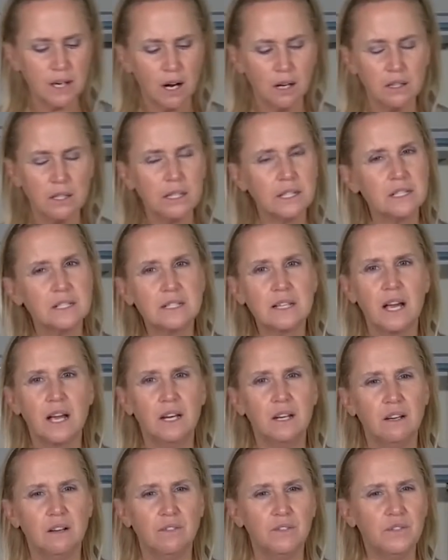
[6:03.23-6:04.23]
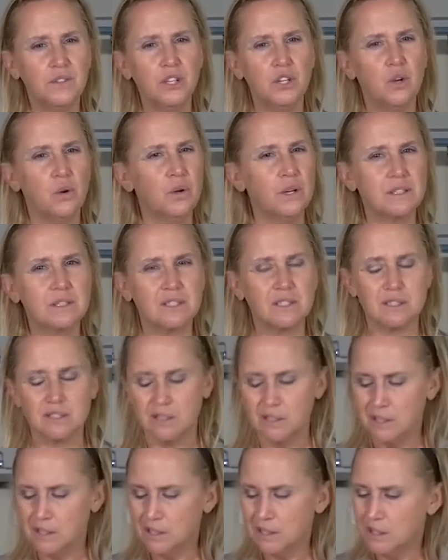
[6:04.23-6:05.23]
garlic is kind of, you know,
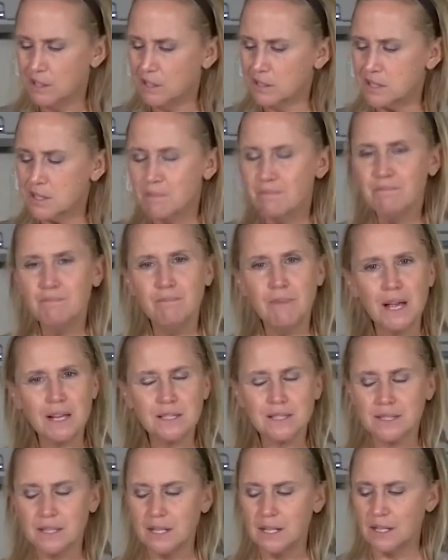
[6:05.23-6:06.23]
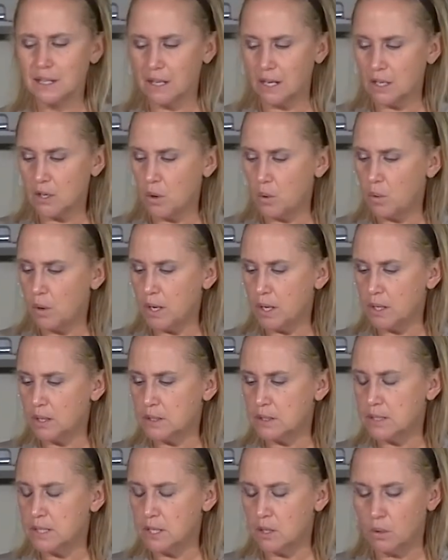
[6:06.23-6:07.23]
it's it's a messy and I don't want
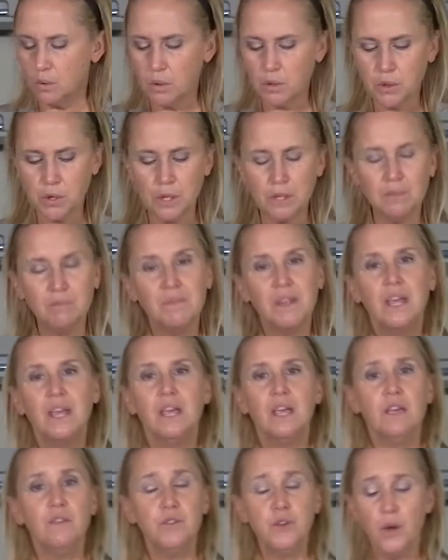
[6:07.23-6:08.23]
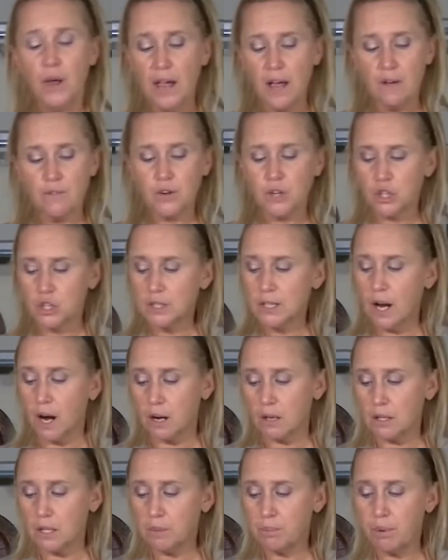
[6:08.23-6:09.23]
to deal with it. If you have a good
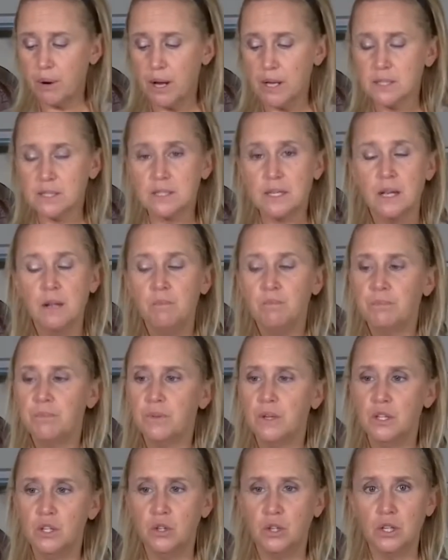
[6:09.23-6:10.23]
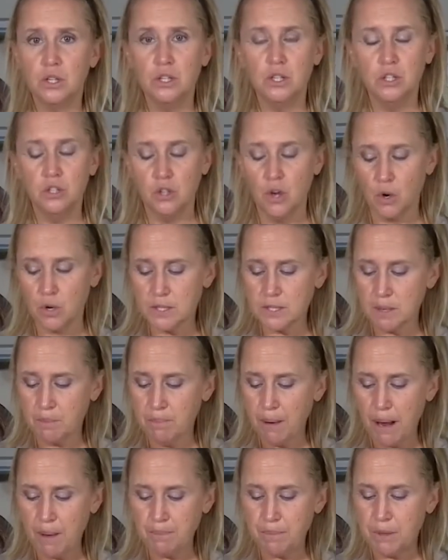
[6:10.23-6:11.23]
garlic press, you can, you notice
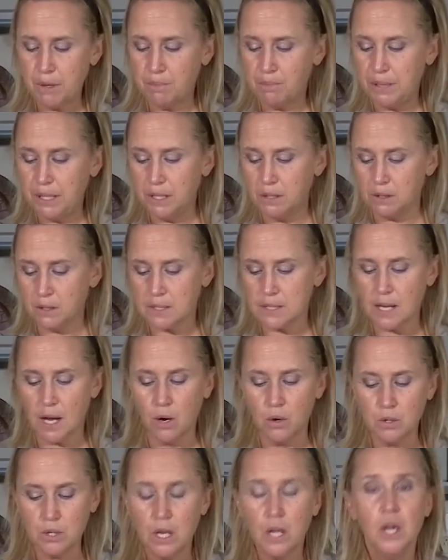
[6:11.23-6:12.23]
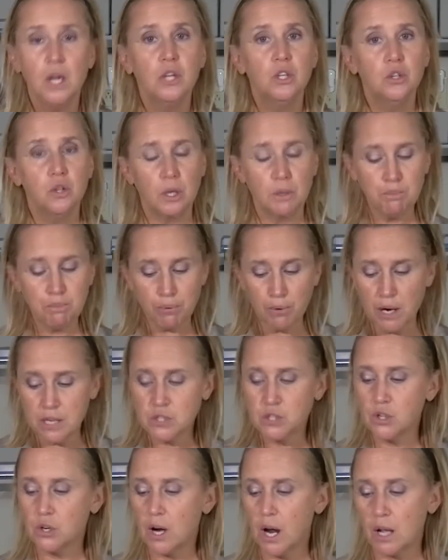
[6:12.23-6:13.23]
I'm popping the peels out. You can
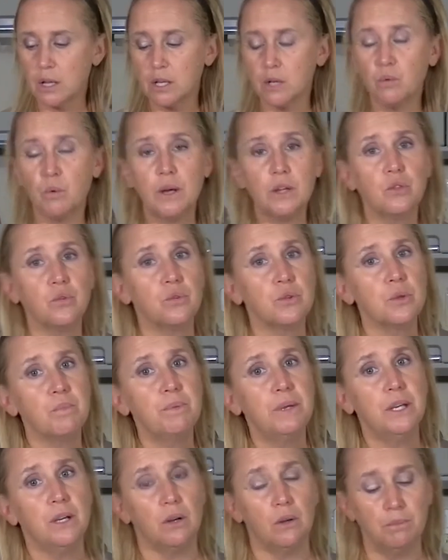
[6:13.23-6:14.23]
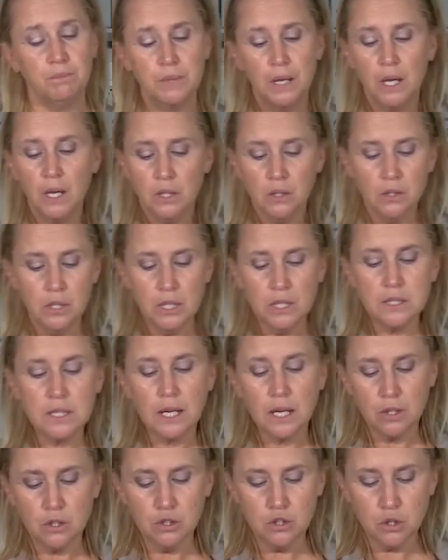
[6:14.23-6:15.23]
press your garlic right through the peel. You need
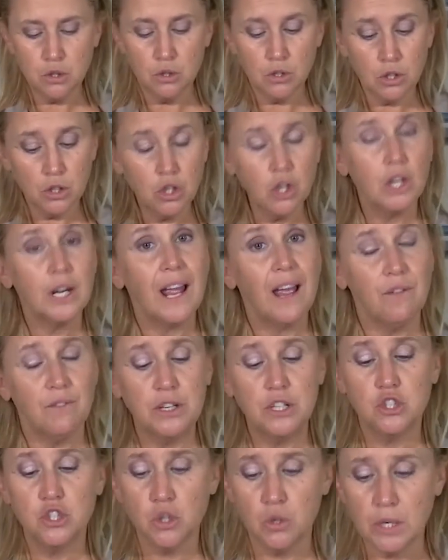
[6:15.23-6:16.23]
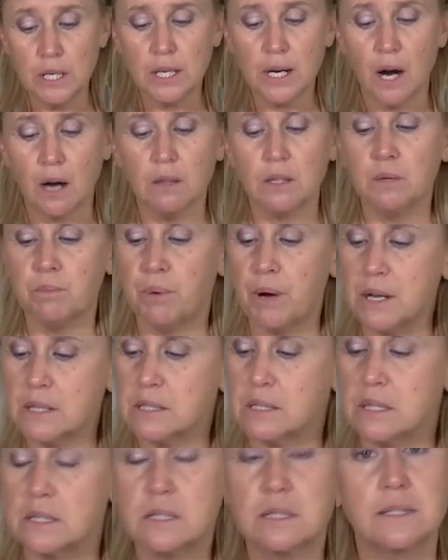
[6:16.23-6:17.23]
to get a do, good heavy duty garlic
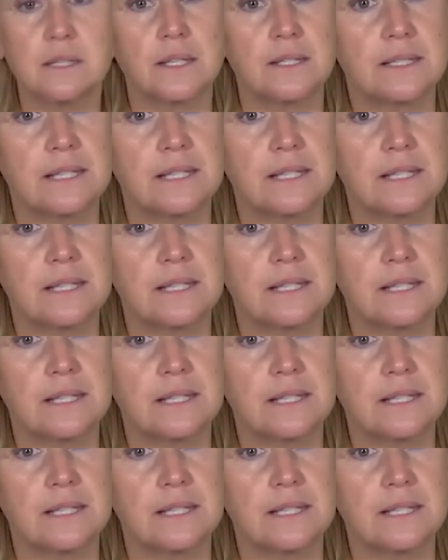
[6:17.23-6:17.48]
press. This is a